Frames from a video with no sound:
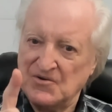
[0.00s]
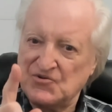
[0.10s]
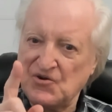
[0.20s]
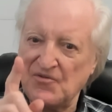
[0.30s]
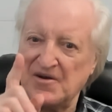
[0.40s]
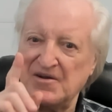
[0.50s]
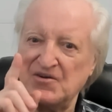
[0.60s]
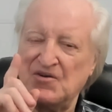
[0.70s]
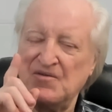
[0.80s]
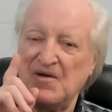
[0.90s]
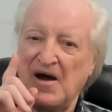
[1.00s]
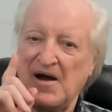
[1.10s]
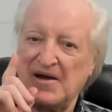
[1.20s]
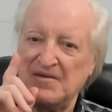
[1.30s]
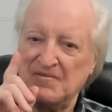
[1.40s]
so that it
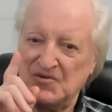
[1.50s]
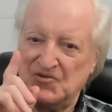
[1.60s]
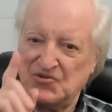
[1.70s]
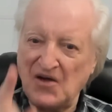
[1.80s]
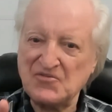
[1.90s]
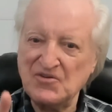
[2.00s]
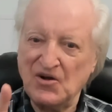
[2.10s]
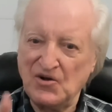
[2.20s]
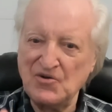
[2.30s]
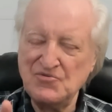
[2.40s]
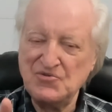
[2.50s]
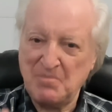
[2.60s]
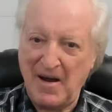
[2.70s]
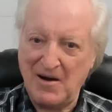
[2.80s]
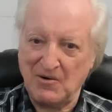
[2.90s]
doesn't lose
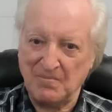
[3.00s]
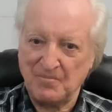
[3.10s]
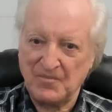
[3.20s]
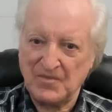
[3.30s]
power,